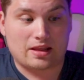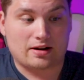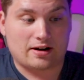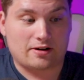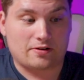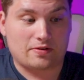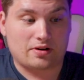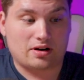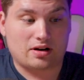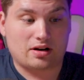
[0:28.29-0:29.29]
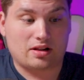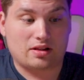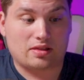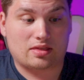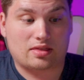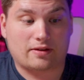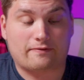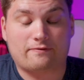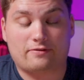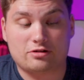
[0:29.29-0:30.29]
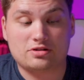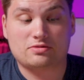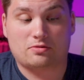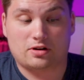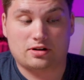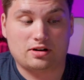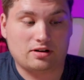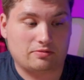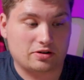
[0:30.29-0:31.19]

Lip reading: Now, the first one,